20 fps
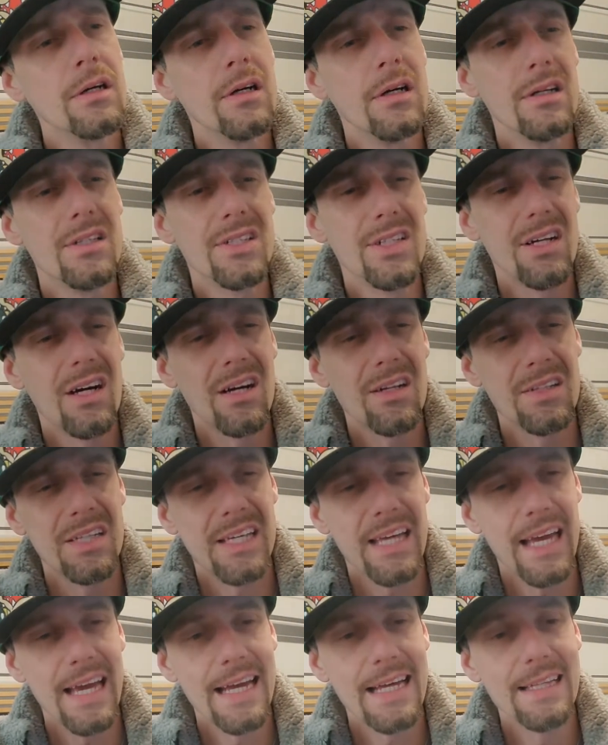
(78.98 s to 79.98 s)
It's called
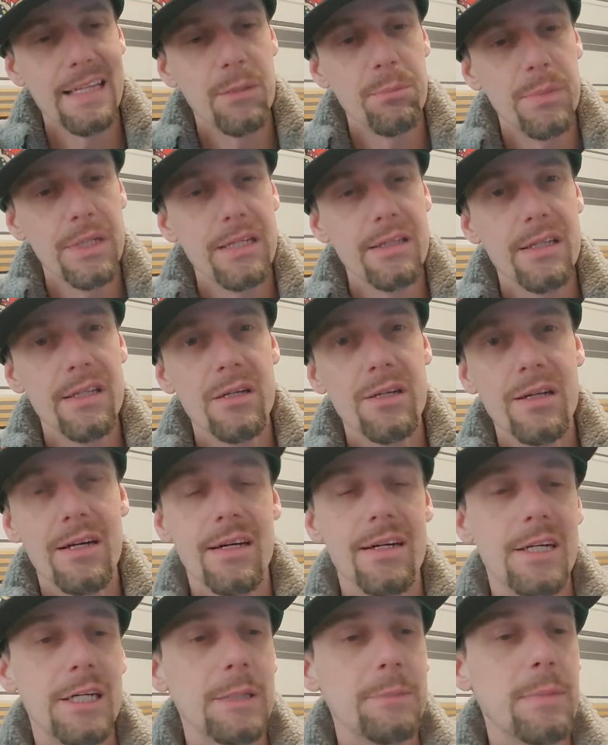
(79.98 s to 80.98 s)
Gana Mini.
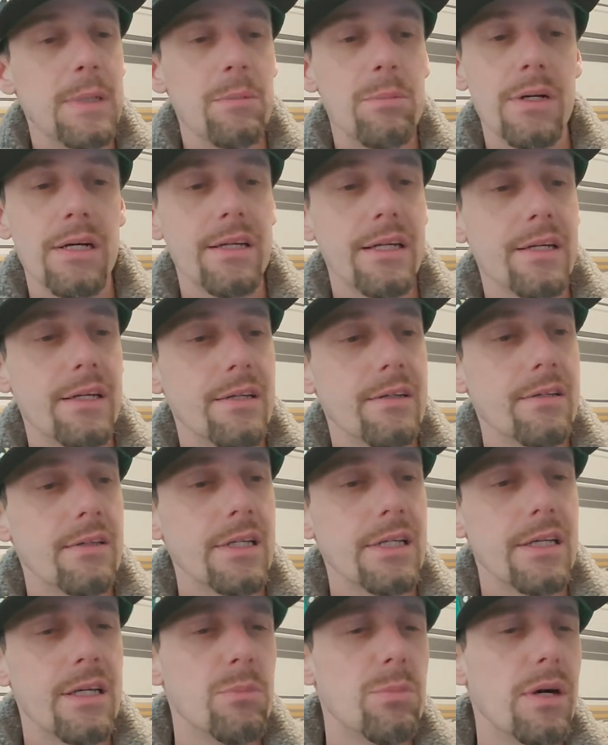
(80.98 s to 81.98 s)
My buddy,
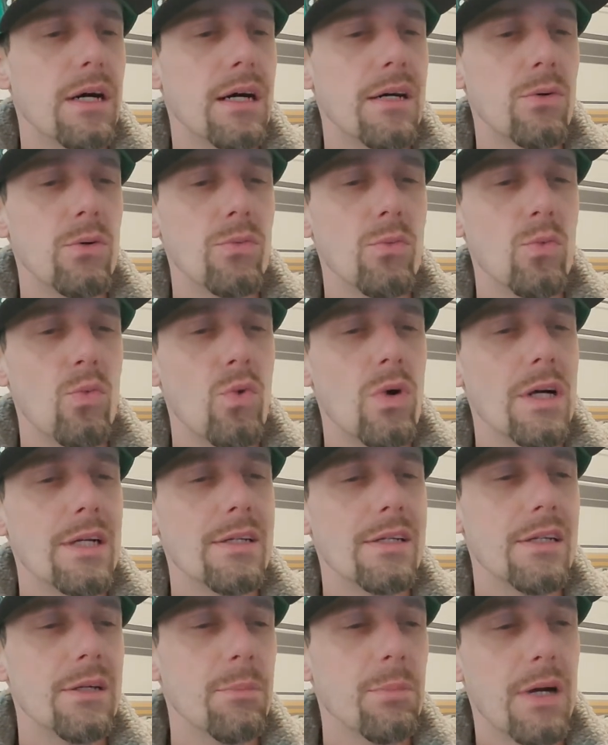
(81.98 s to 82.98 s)
like he bought one
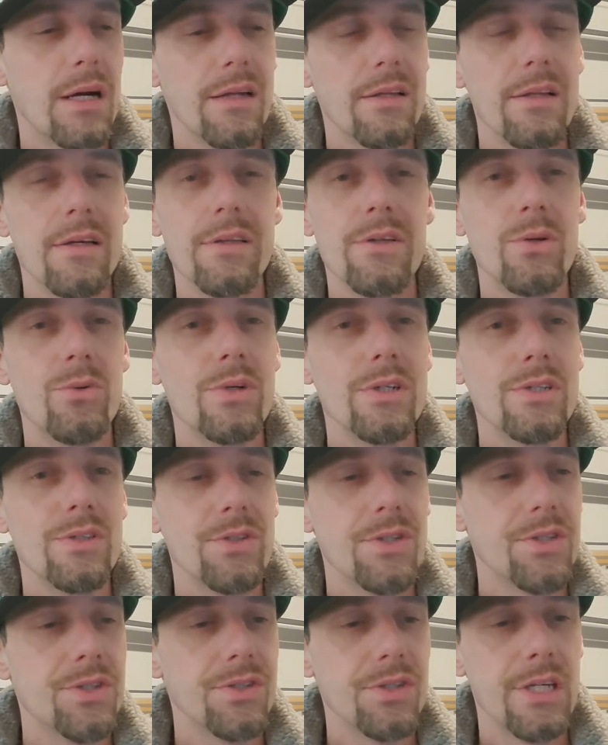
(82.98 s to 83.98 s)
and then he bought another one,
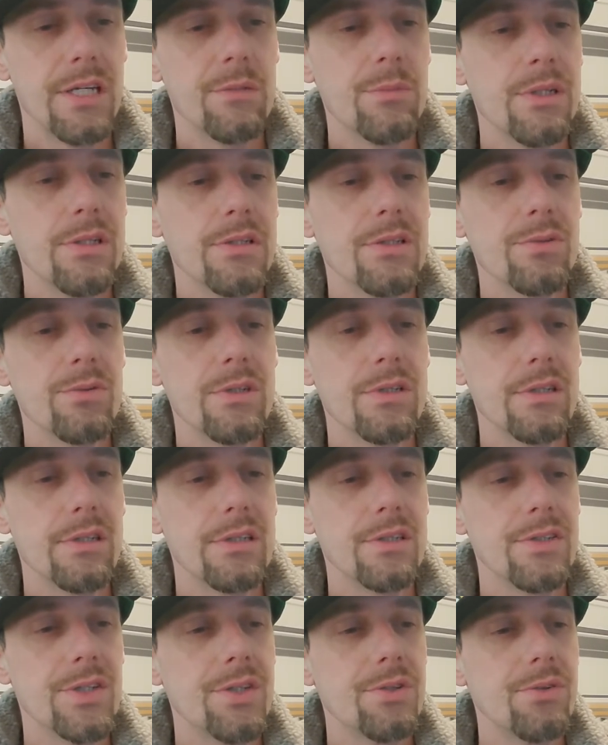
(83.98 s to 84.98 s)
so he just gave me this one
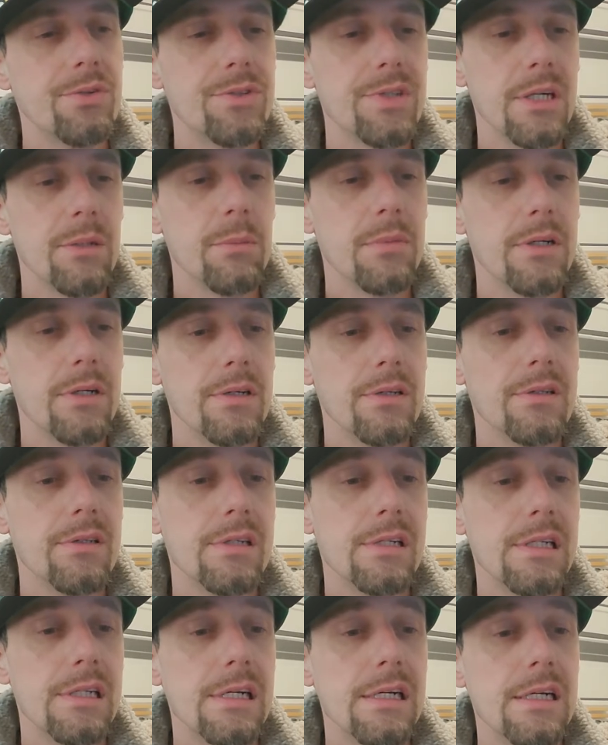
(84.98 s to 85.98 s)
because he knows I'm
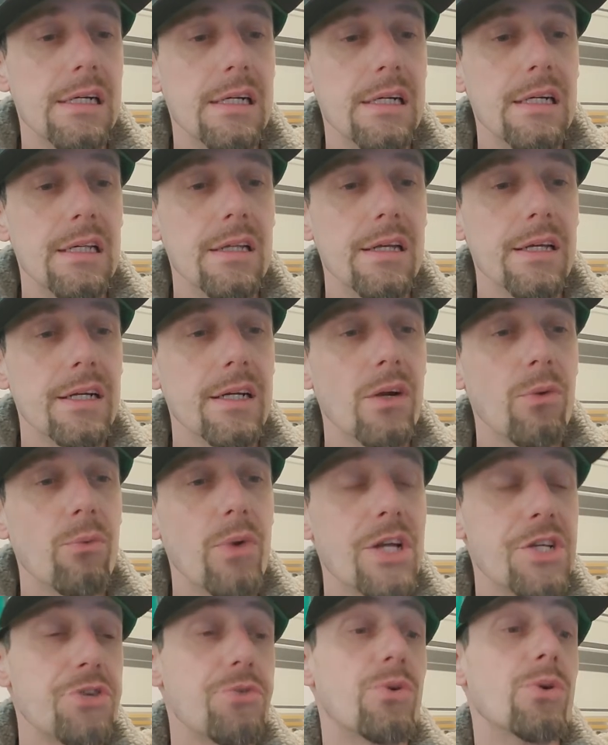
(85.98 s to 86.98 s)
like a
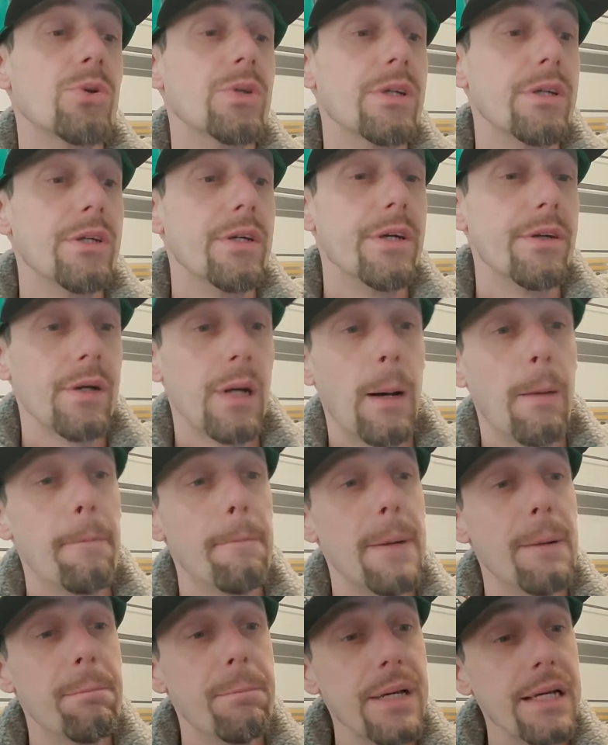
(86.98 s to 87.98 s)
retro nerd.
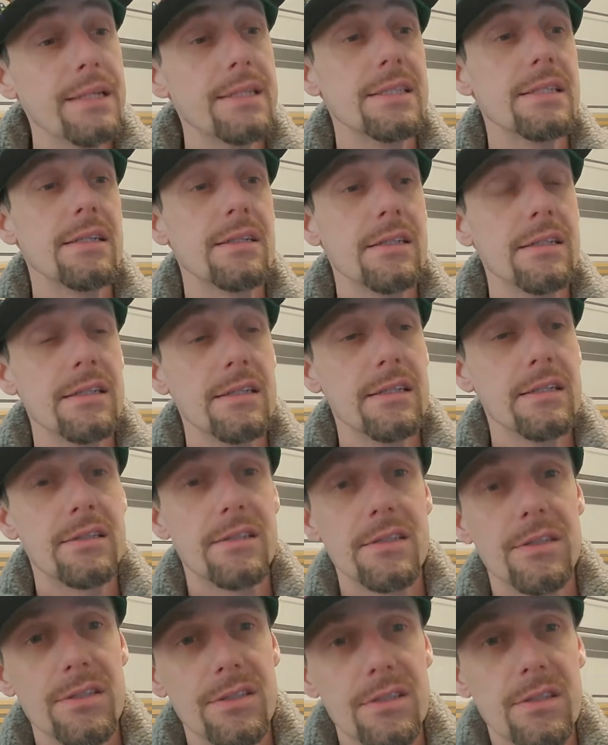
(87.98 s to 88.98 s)
But basically, it's
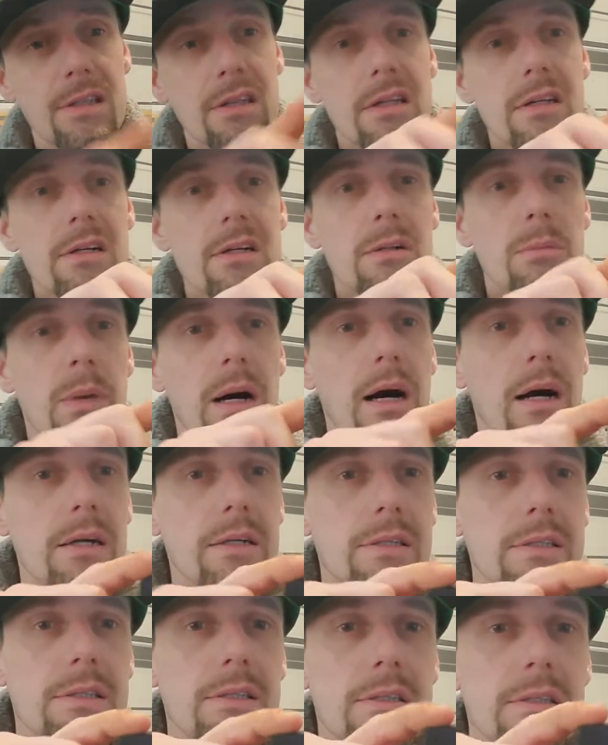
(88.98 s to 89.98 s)
this little
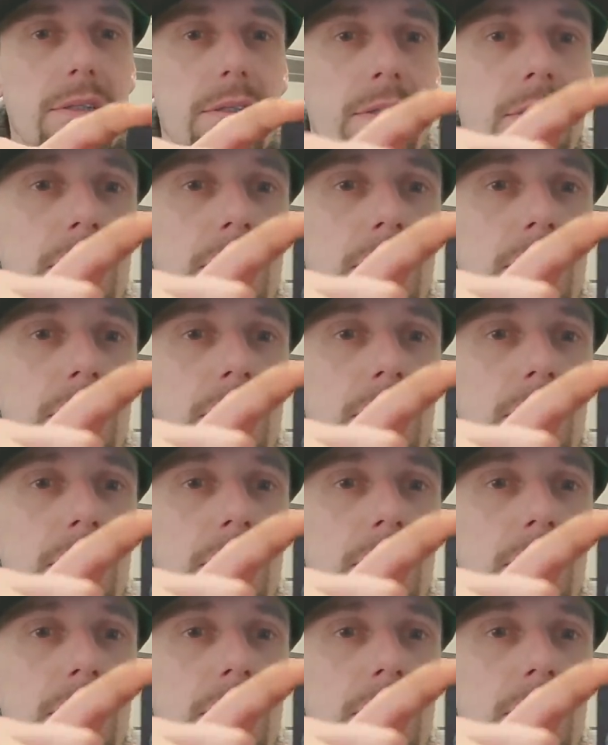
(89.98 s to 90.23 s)
box.